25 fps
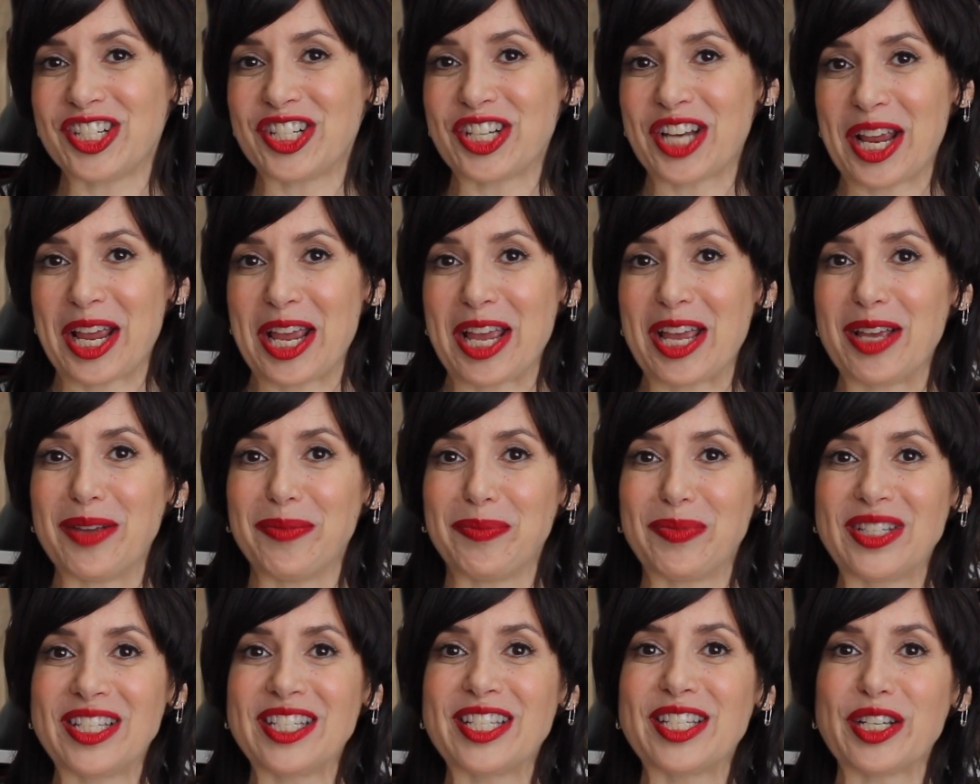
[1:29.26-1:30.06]

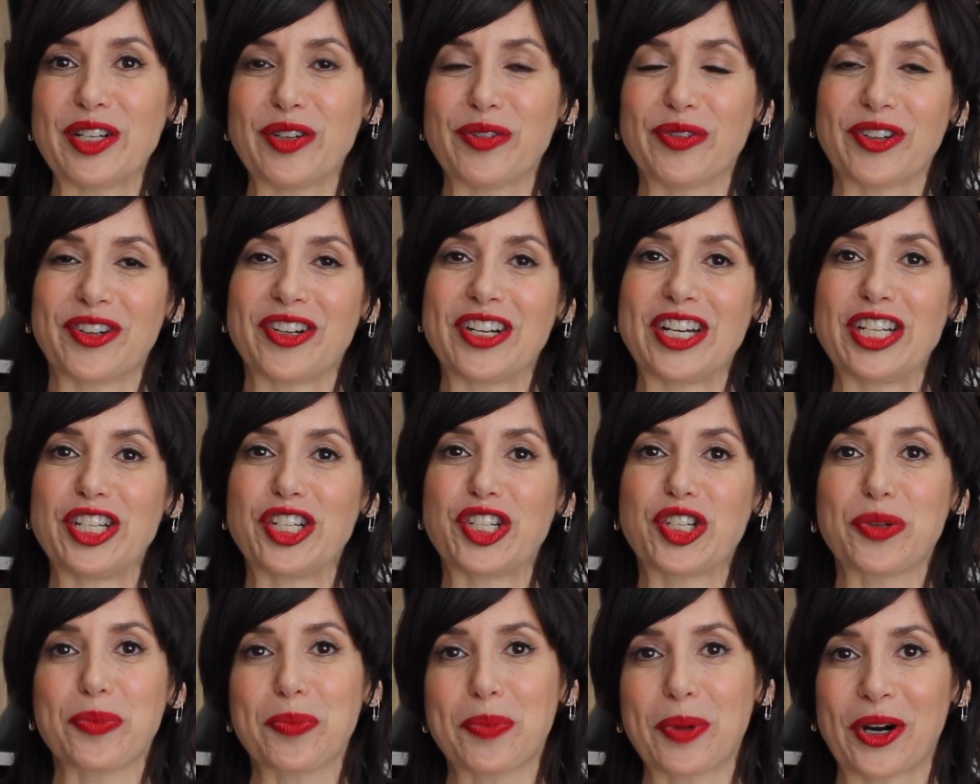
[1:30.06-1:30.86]
shaped,
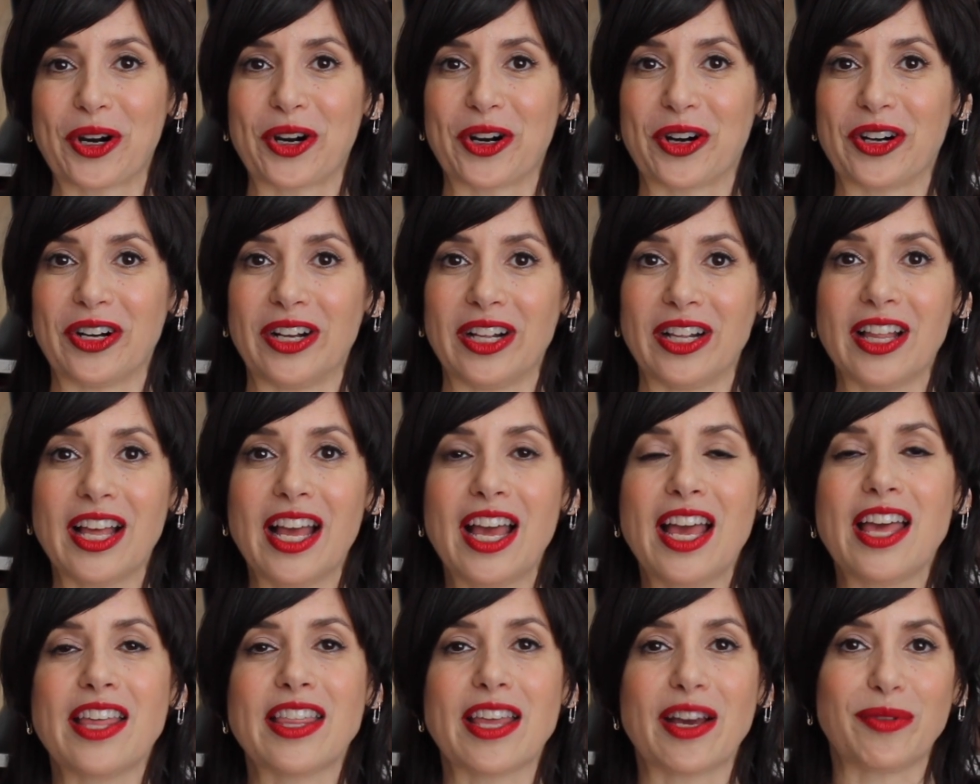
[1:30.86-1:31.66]
silverish pearl
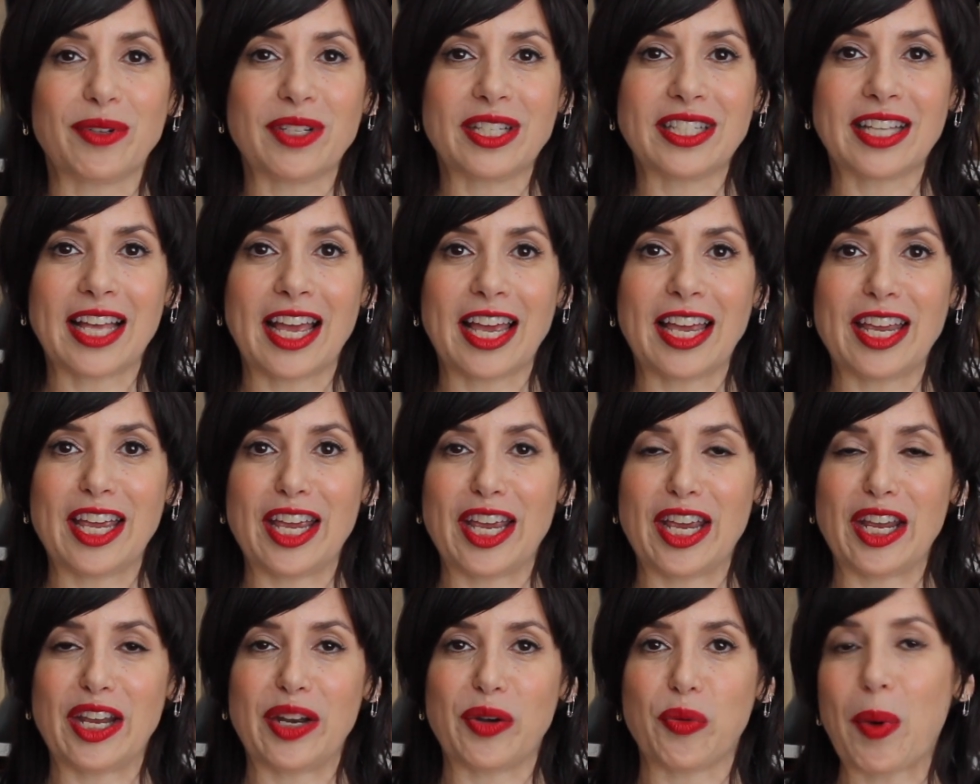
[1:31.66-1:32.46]
that was set
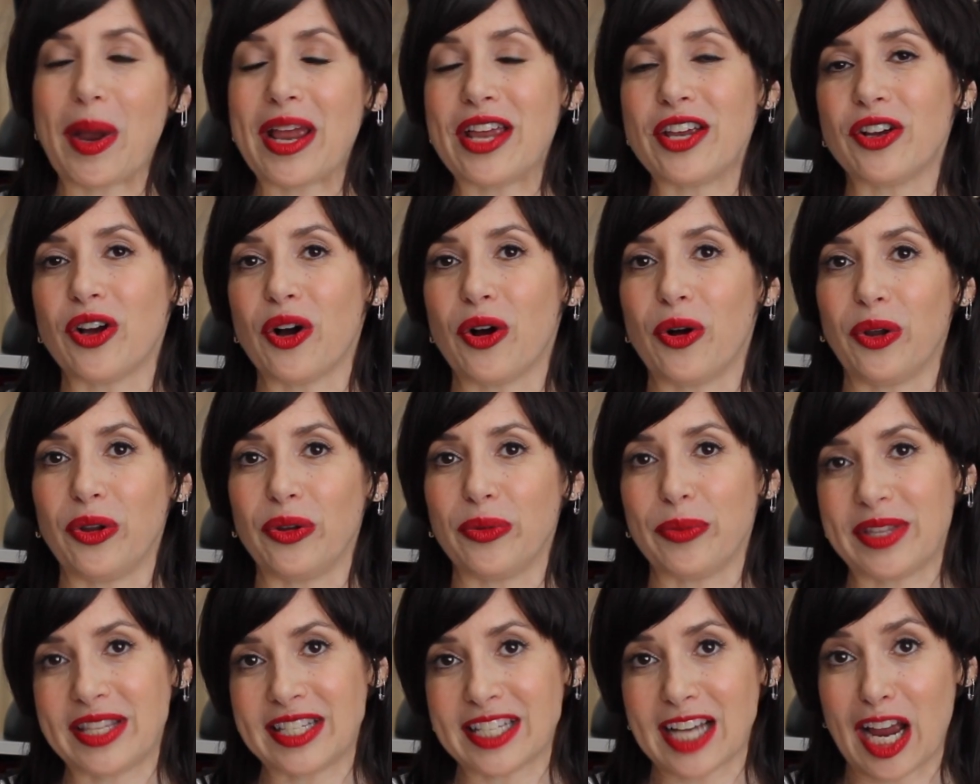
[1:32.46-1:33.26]
in white
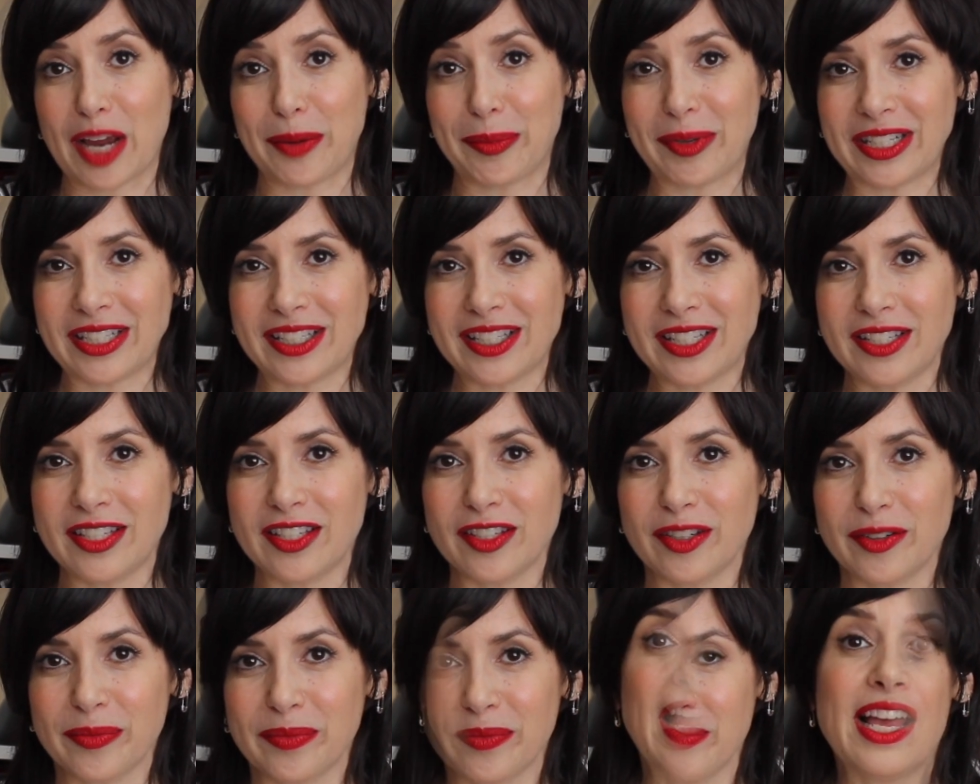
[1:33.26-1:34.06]
gold with
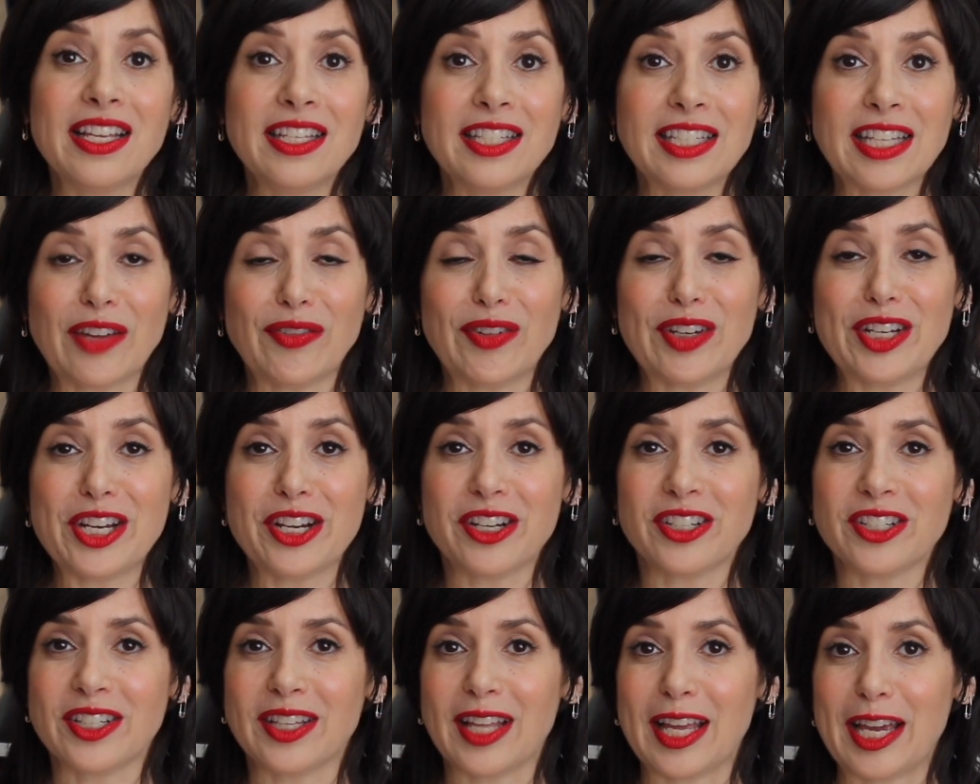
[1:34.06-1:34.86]
diamonds. 7
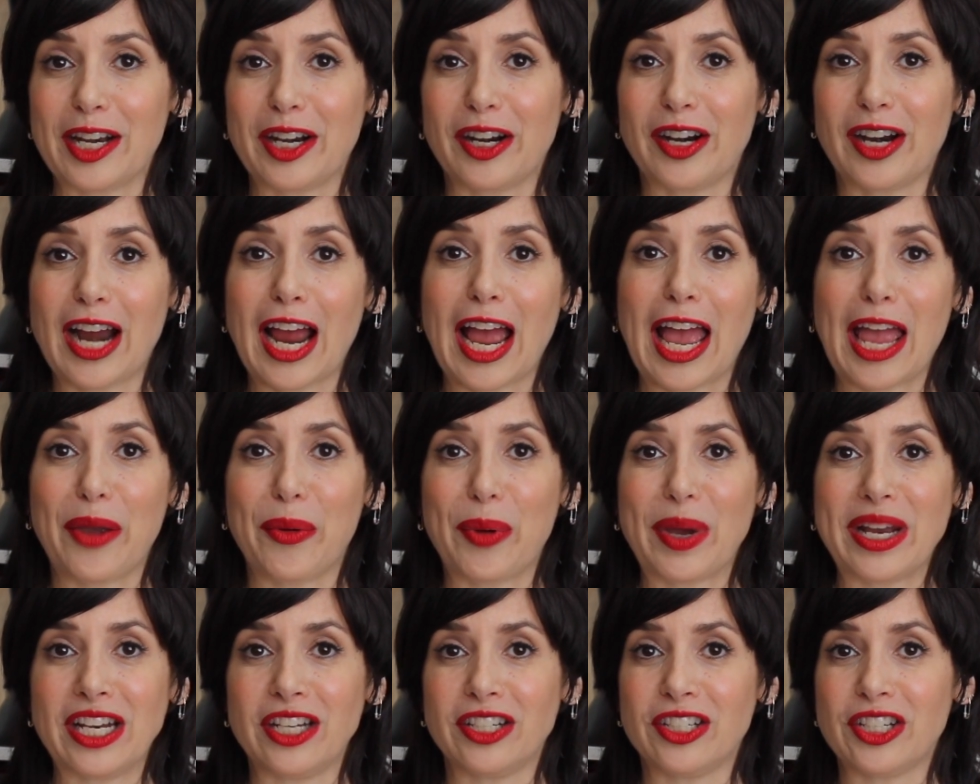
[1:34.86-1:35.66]
years later, I
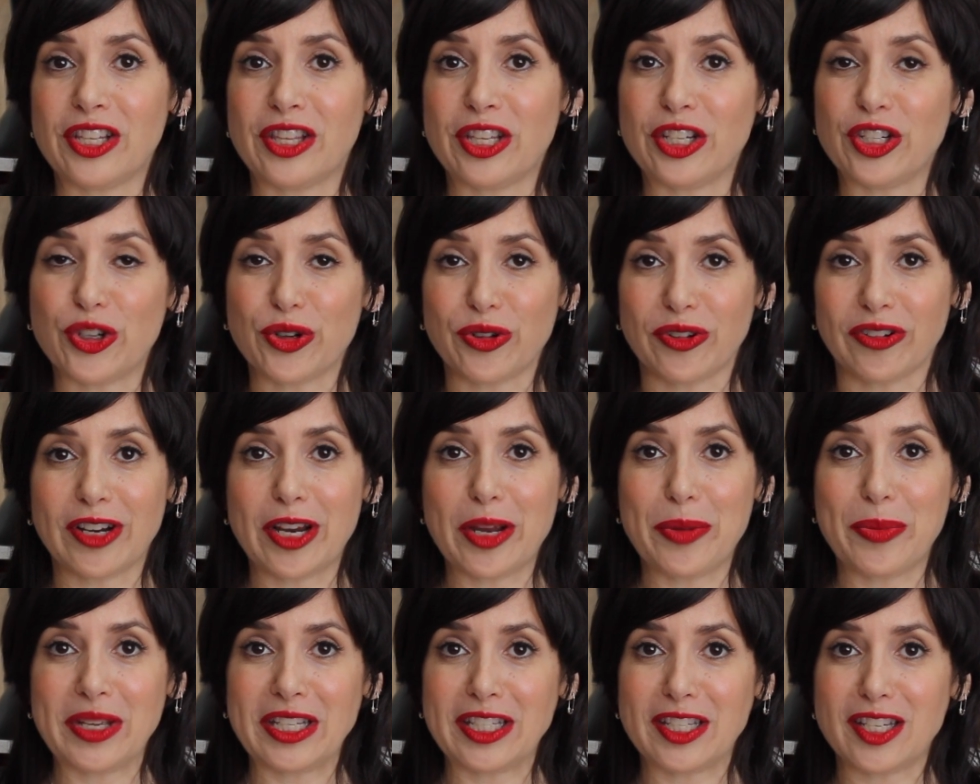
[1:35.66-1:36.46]
went into the
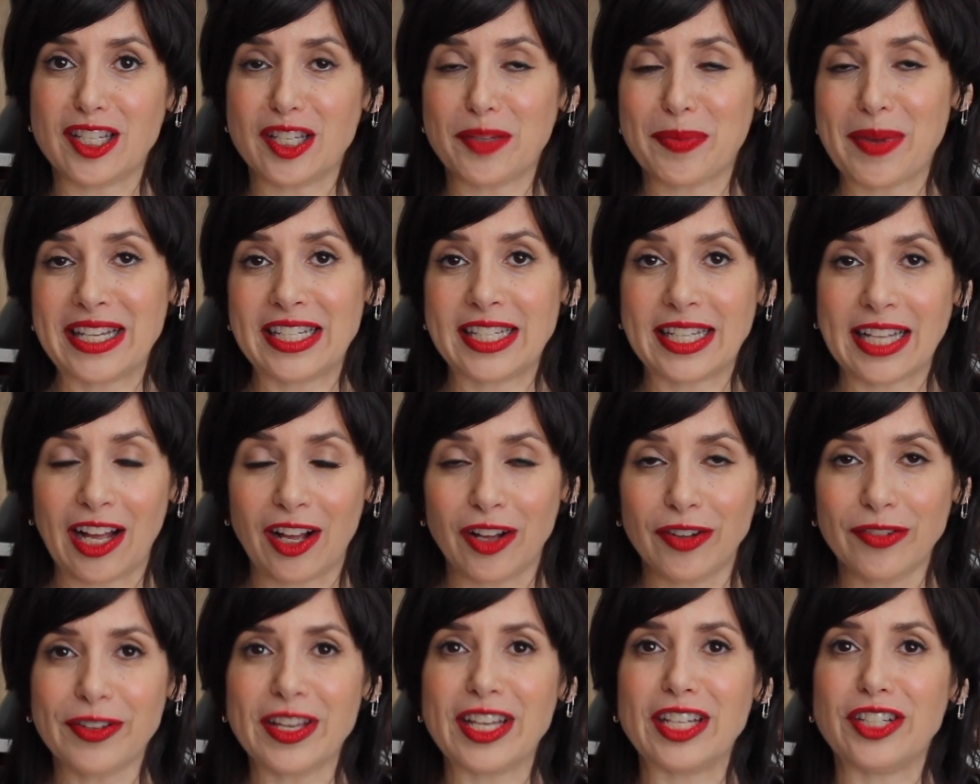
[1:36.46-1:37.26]
jewelry business
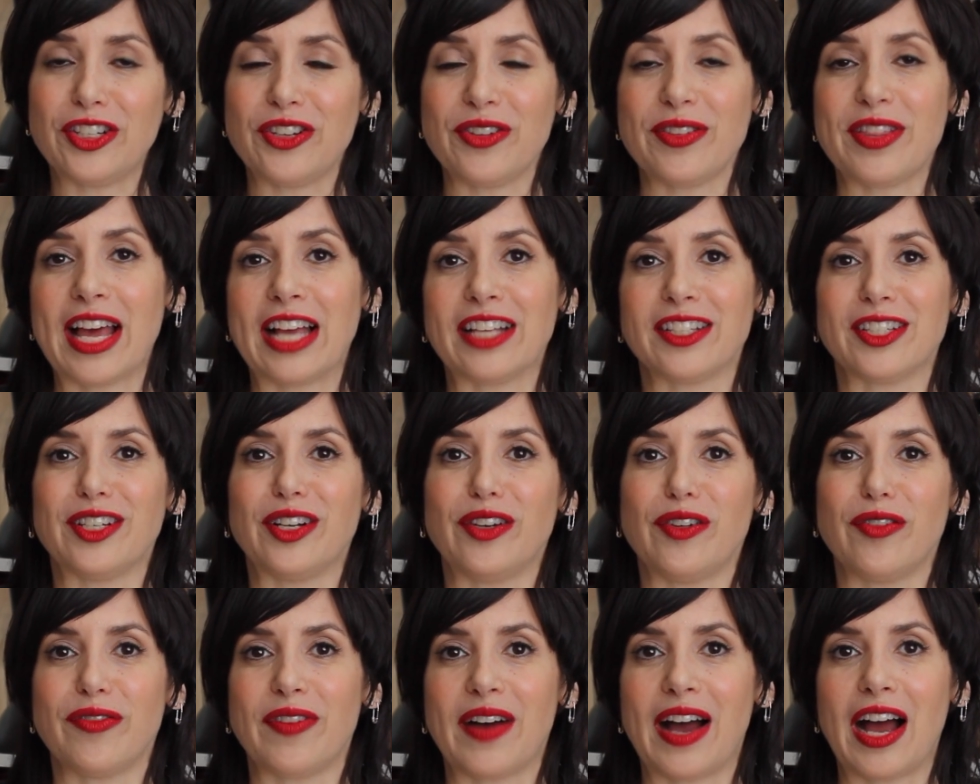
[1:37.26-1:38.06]
myself in
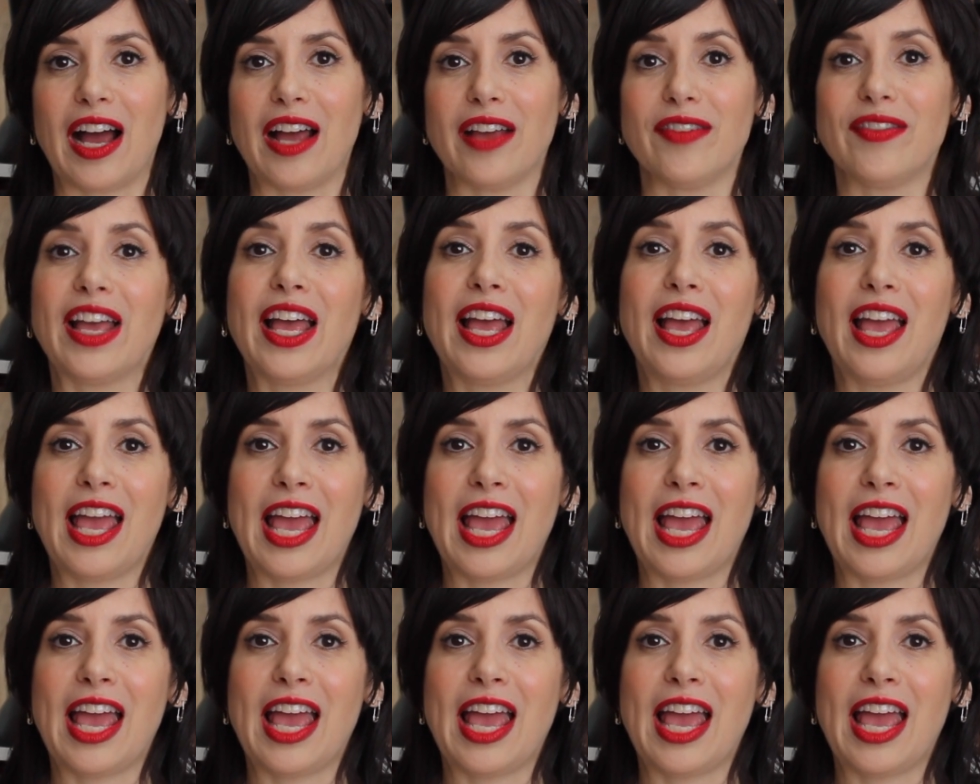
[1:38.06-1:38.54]
2005,